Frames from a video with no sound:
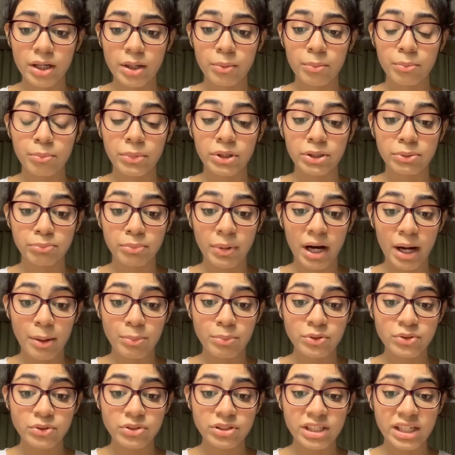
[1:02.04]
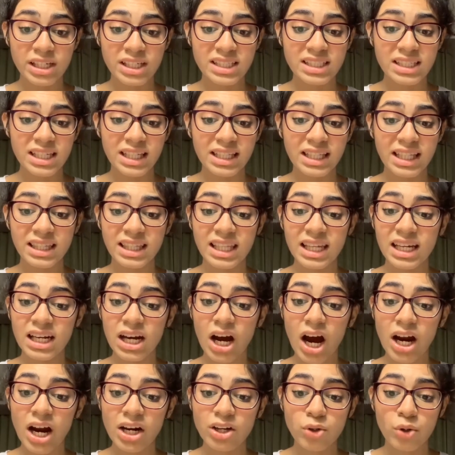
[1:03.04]
But Babu says that they
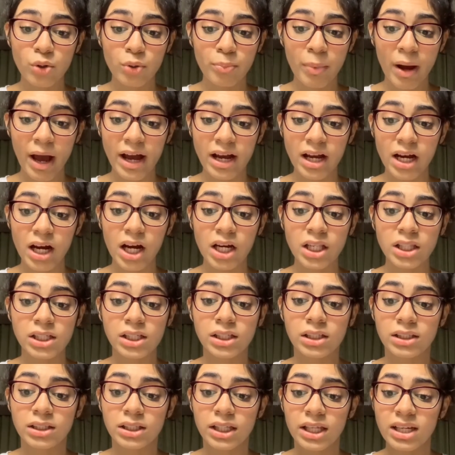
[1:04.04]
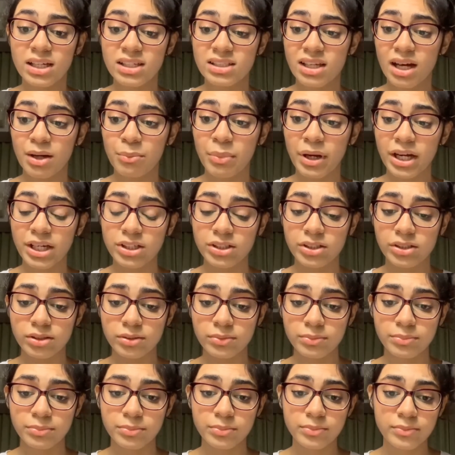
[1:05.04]
can't go back until things are better.
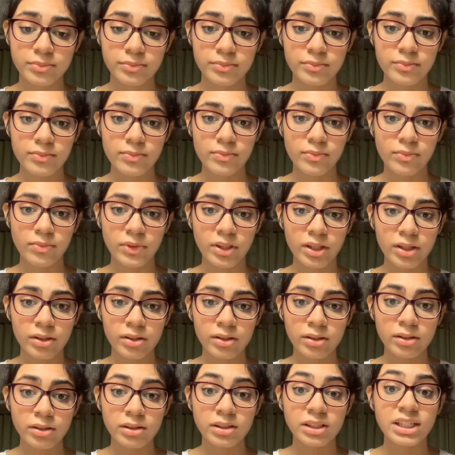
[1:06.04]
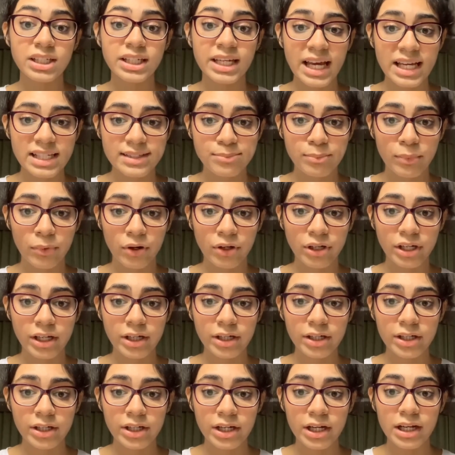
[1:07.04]
The next
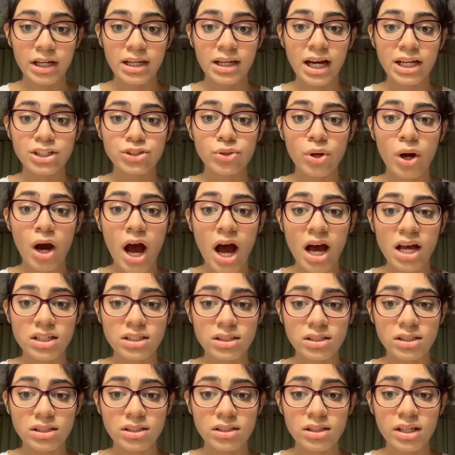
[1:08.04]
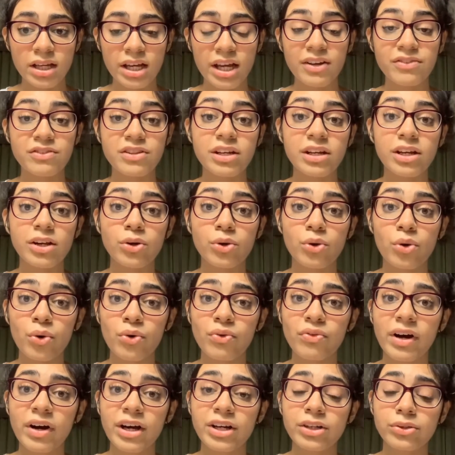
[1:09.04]
morning, Lajo asks if she can go
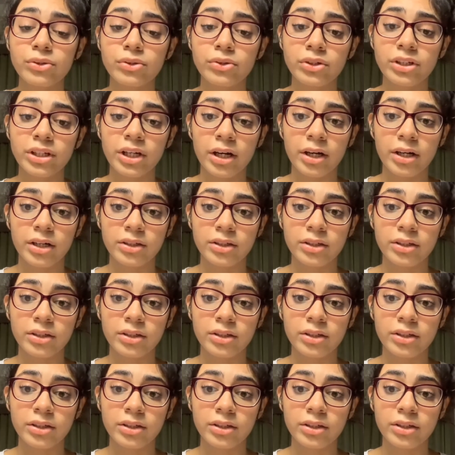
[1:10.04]
find Gudiya.